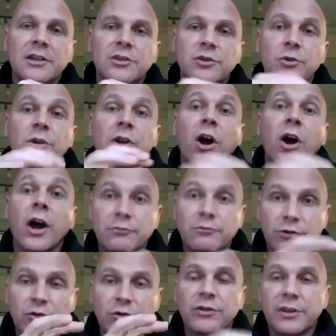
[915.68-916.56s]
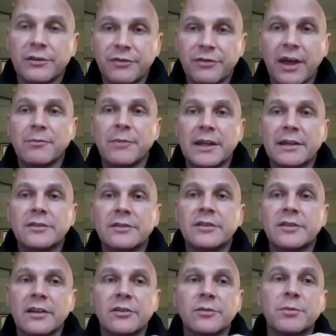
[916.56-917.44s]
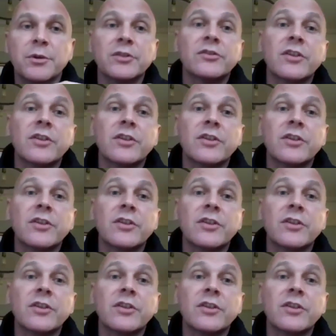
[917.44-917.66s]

you and I, Ruth, if that makes sense, but